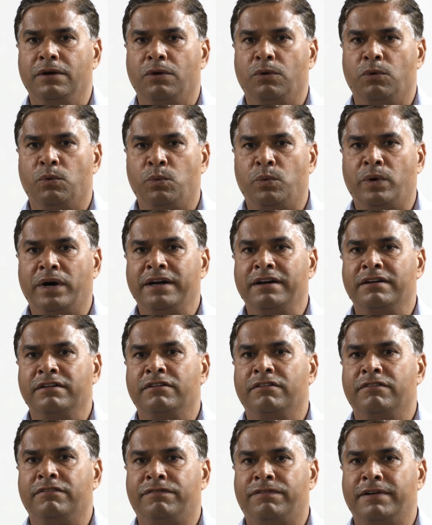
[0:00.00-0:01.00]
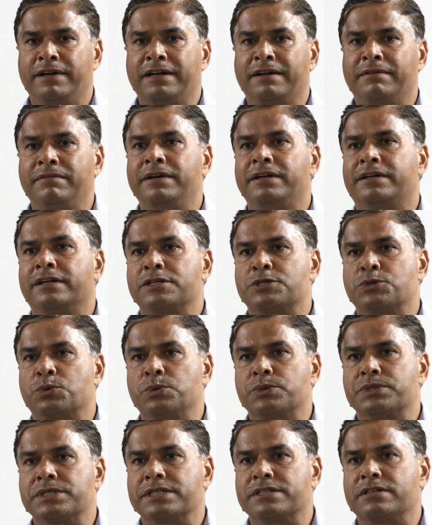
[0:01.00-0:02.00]
1. Fundamental
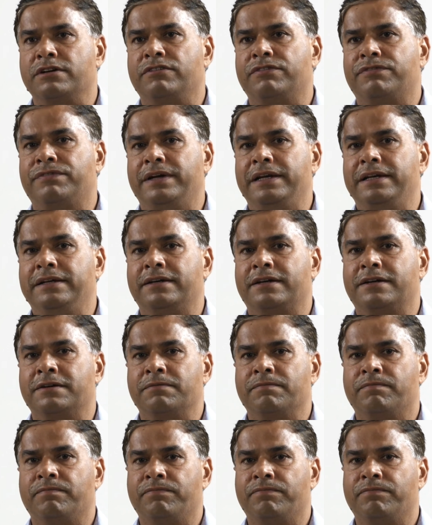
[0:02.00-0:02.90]
sources of failure.